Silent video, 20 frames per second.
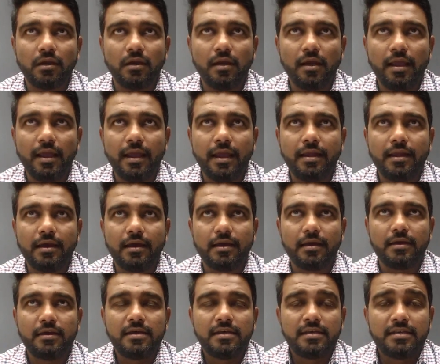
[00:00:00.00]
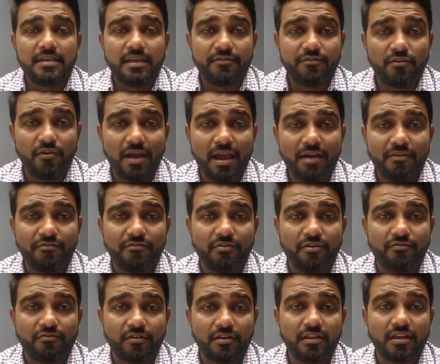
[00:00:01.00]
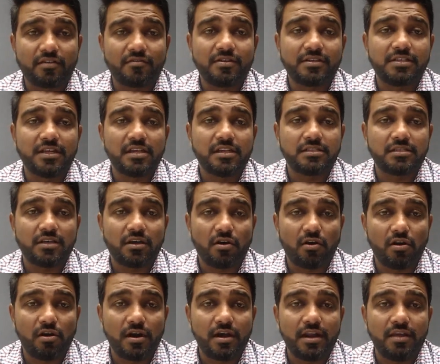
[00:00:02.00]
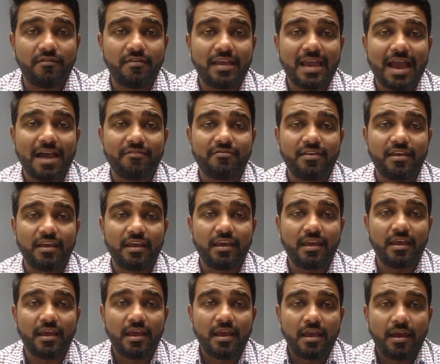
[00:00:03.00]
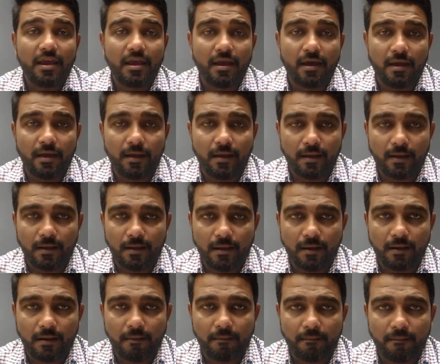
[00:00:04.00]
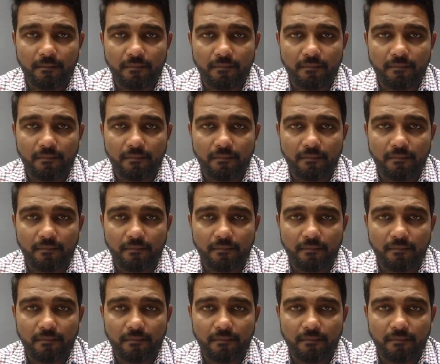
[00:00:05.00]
And if you have uh, further questions uh, already we have the uh,